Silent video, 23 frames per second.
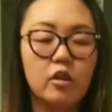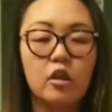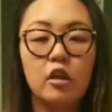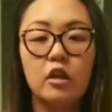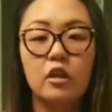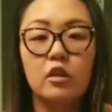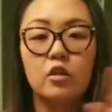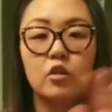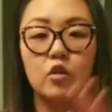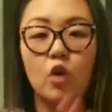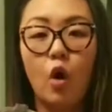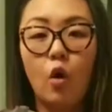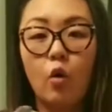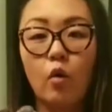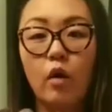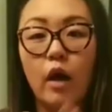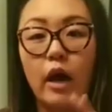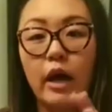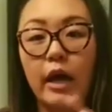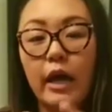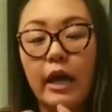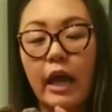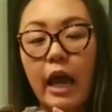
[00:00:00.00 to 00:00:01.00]
So
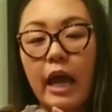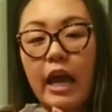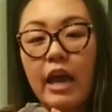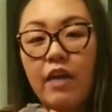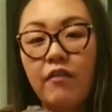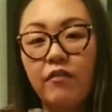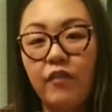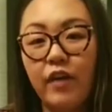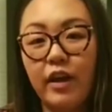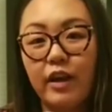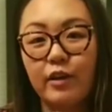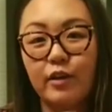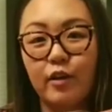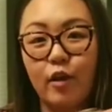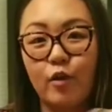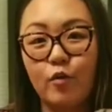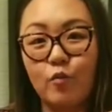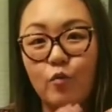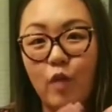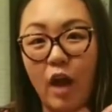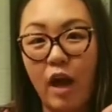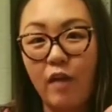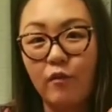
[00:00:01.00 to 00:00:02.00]
if I could
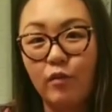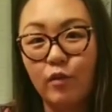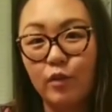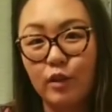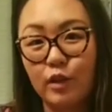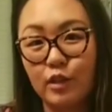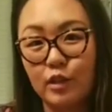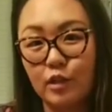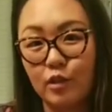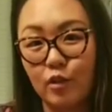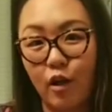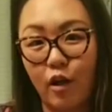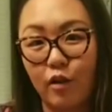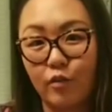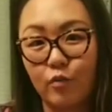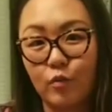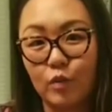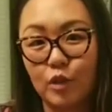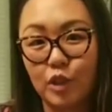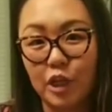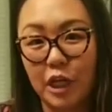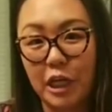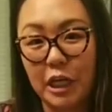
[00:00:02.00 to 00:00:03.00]
unravel this cloth,
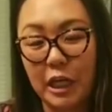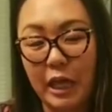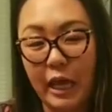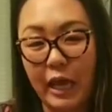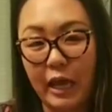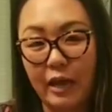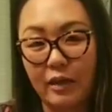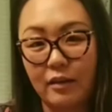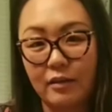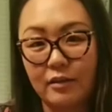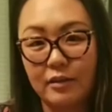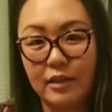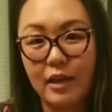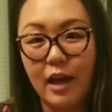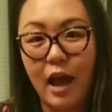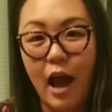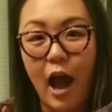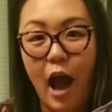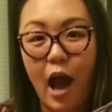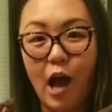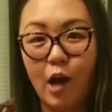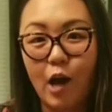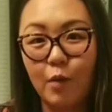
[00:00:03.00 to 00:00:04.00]
which I can't,
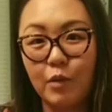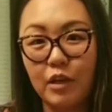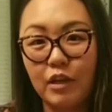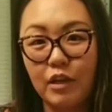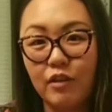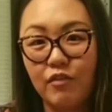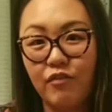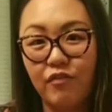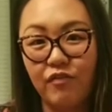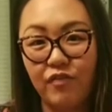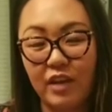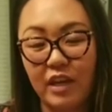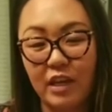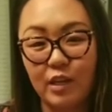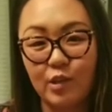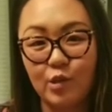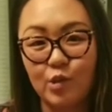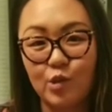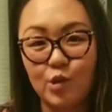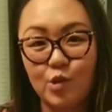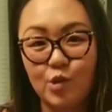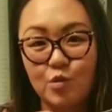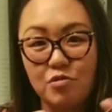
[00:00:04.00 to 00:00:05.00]
how many feet
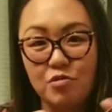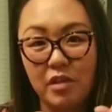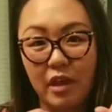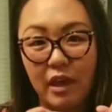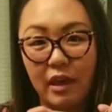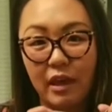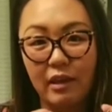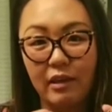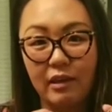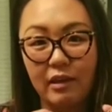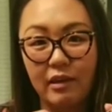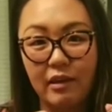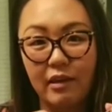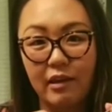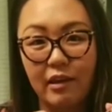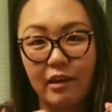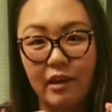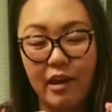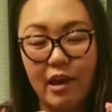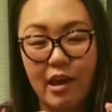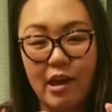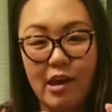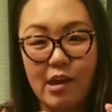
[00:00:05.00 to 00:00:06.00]
do you think
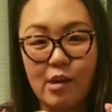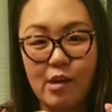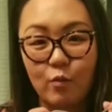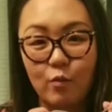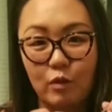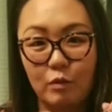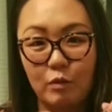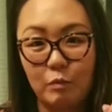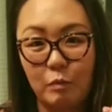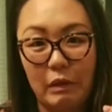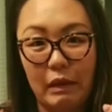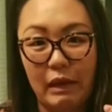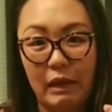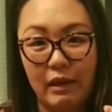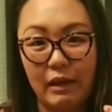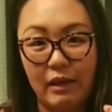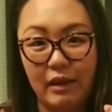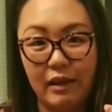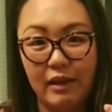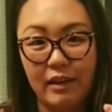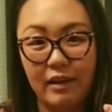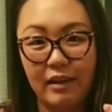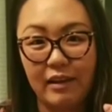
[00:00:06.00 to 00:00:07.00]
it would be?
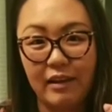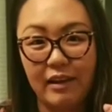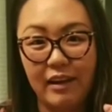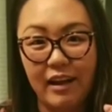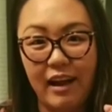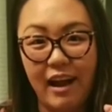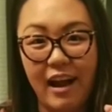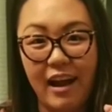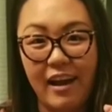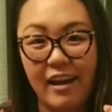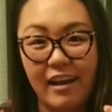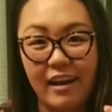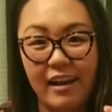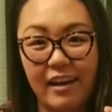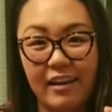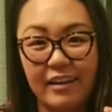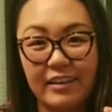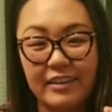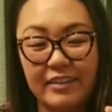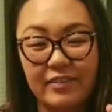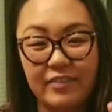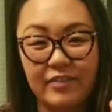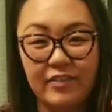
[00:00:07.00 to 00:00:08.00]

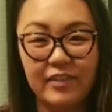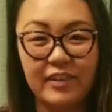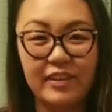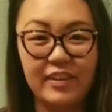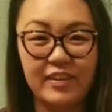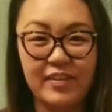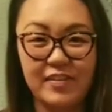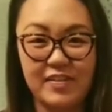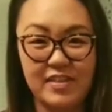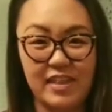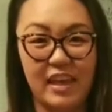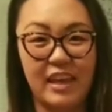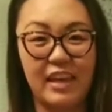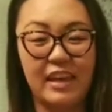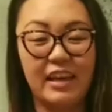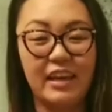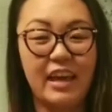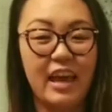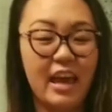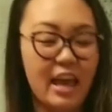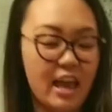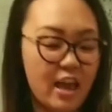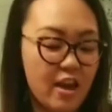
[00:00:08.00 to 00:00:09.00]
What do you think?
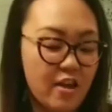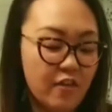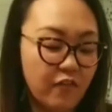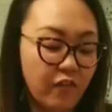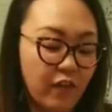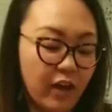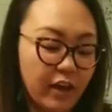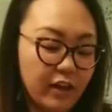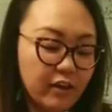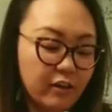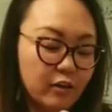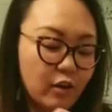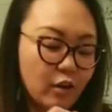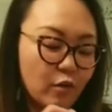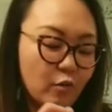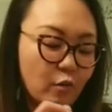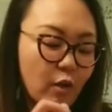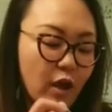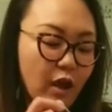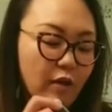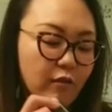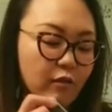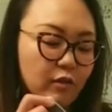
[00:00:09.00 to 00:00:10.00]
If I could
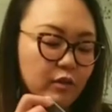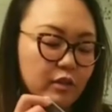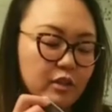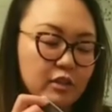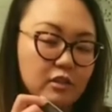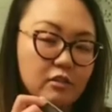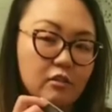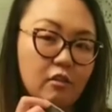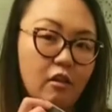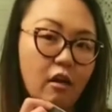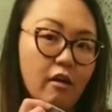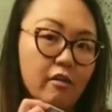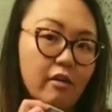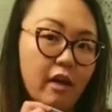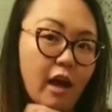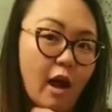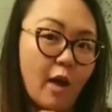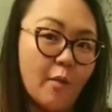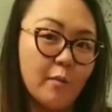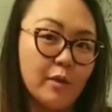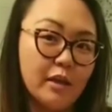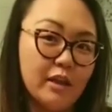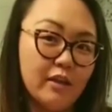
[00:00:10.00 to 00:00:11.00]
unravel this cloth, how
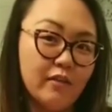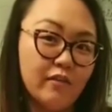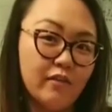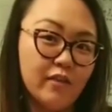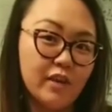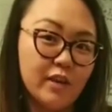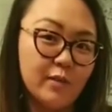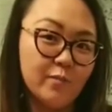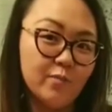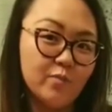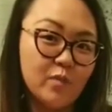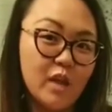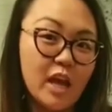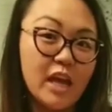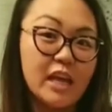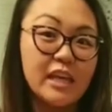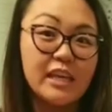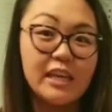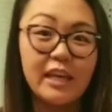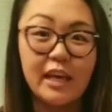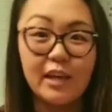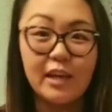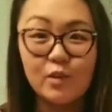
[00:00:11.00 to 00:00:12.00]
many feet?
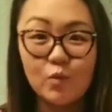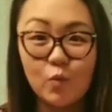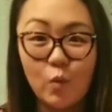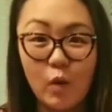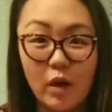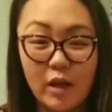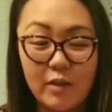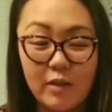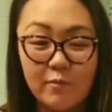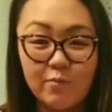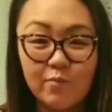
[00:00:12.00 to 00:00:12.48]
Guess what?